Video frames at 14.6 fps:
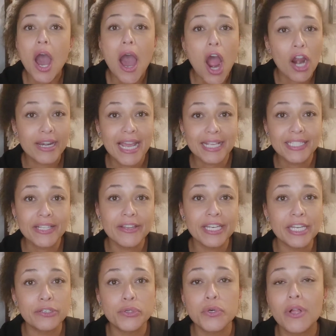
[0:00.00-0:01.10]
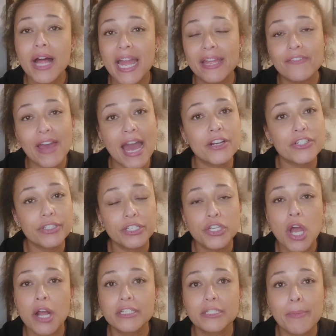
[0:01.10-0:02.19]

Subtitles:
Our next cleaning tool I have actually talked